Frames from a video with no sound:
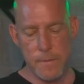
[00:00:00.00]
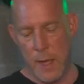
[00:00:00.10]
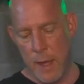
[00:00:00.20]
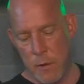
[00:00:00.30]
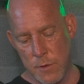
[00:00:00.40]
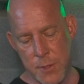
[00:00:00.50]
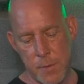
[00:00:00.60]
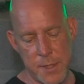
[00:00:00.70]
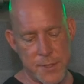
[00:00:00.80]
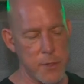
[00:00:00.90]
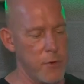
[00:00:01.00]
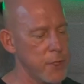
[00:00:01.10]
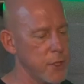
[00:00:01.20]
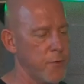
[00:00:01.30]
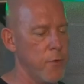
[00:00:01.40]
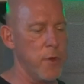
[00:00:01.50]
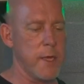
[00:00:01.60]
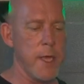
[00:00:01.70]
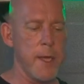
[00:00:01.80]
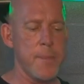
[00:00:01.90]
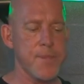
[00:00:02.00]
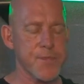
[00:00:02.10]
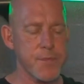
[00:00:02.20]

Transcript: Now, some considerations for your kit.